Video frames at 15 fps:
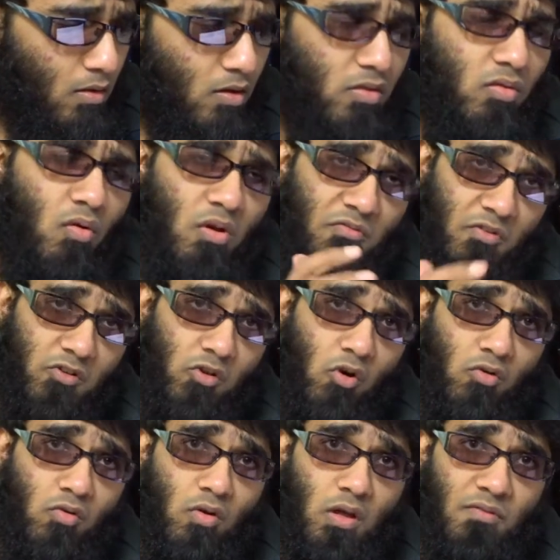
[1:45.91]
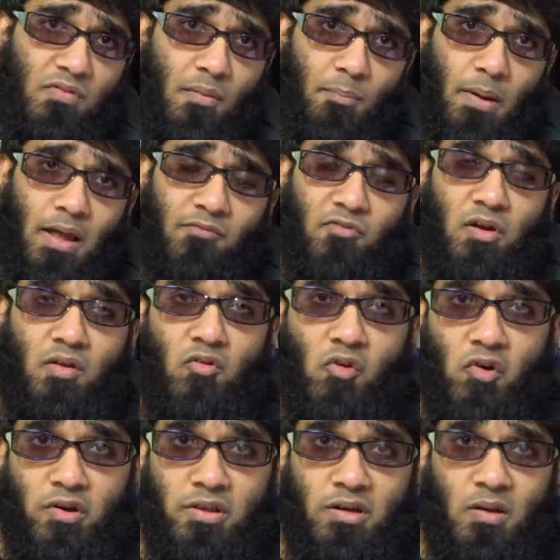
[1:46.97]
So if you don't know, if you apply for a
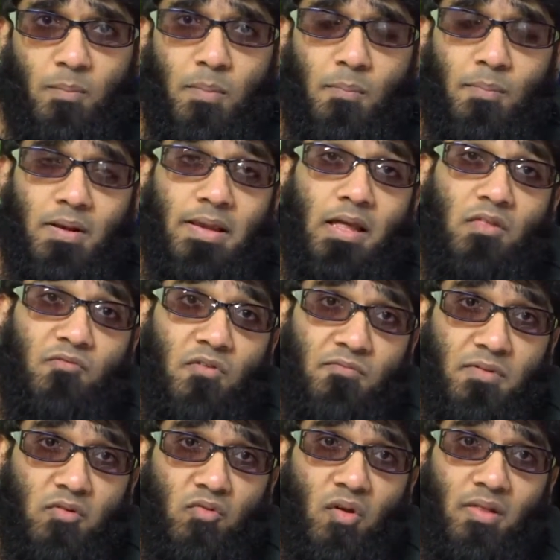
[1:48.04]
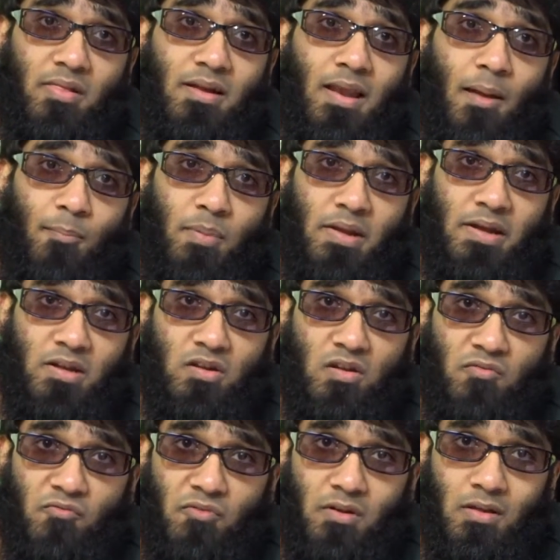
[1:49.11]
University of People, there's fifty US dollar
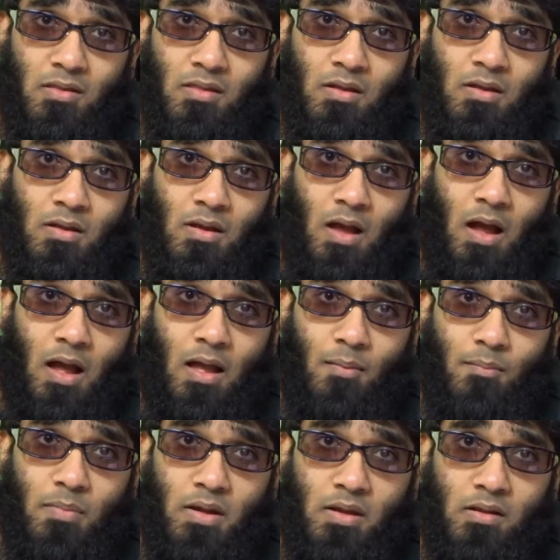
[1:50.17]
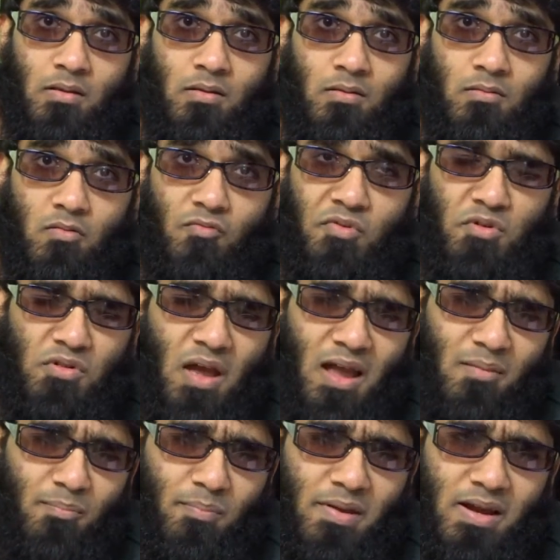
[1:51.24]
application fees. I mean, which I
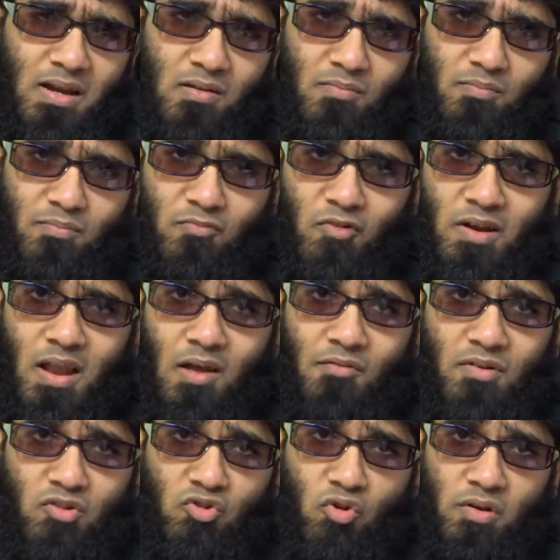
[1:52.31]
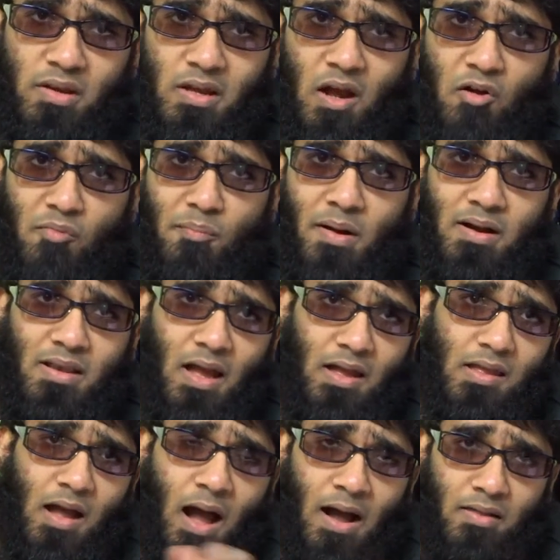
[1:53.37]
paid when I was joining out, but
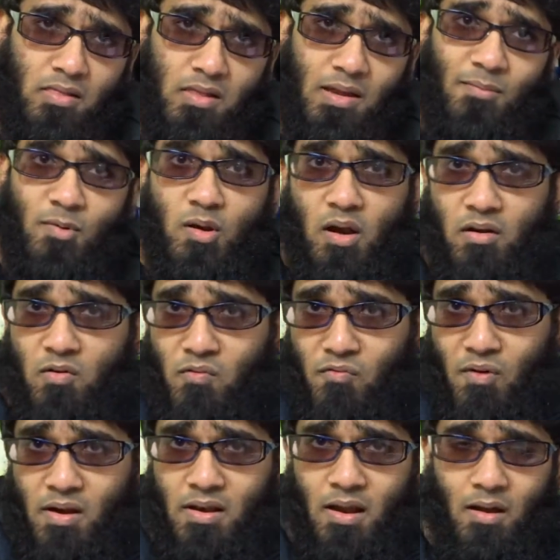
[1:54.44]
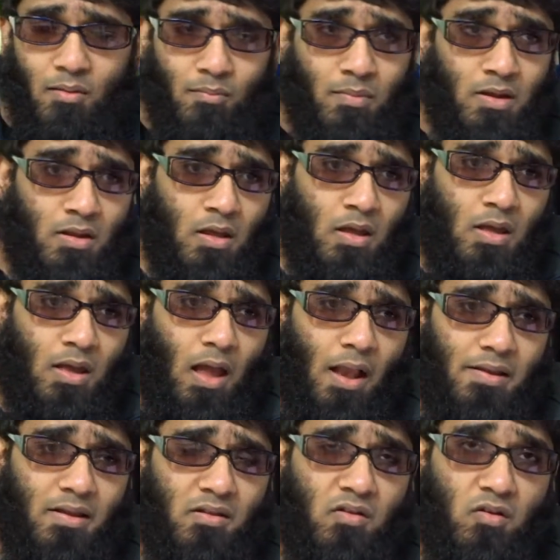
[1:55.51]
I asked them to refund. I mean,
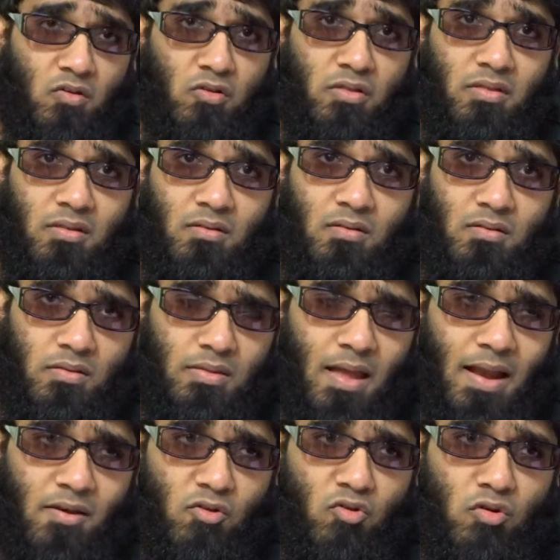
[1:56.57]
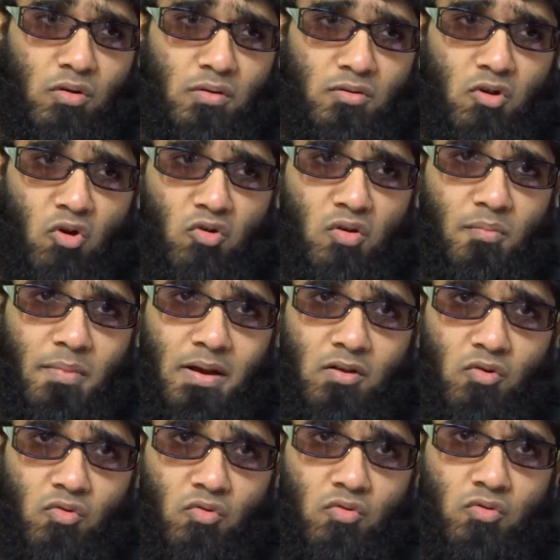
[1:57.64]
and then you send your document
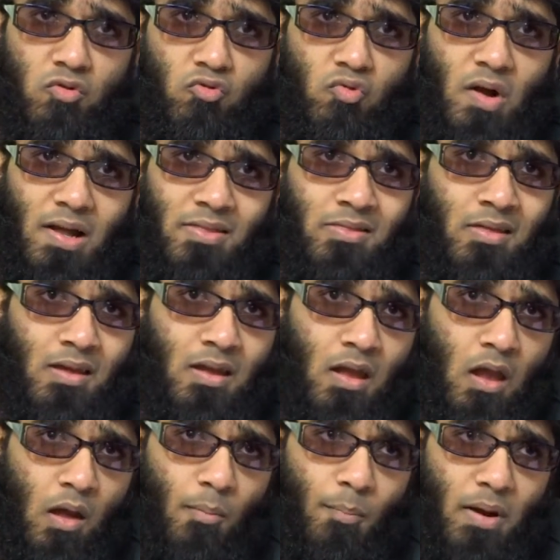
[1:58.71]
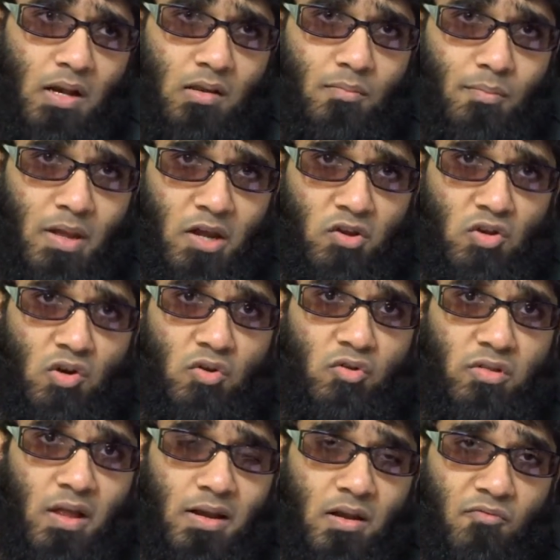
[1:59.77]
to U S A, but make sure you
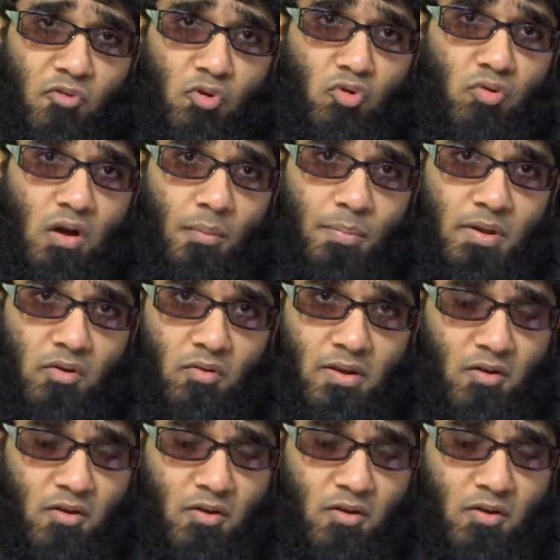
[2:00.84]
send a photocopy, not